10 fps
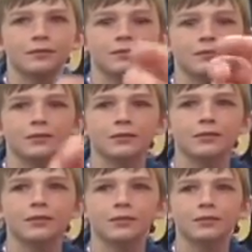
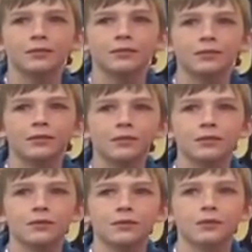
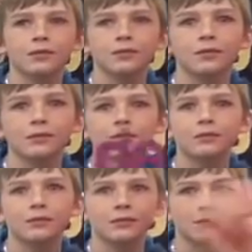
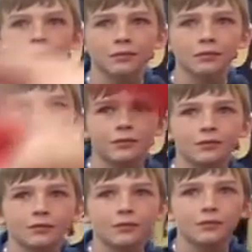
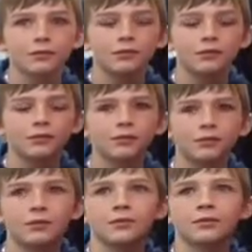
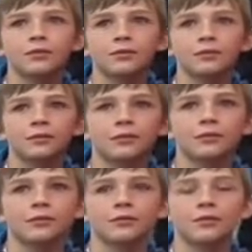
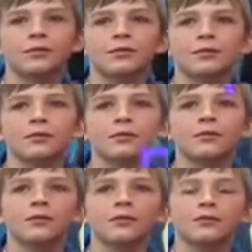
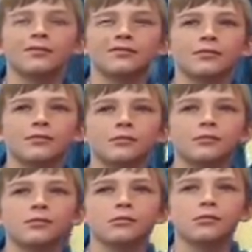
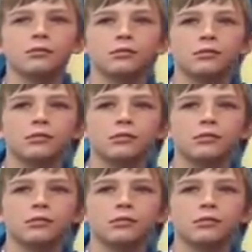(not speaking)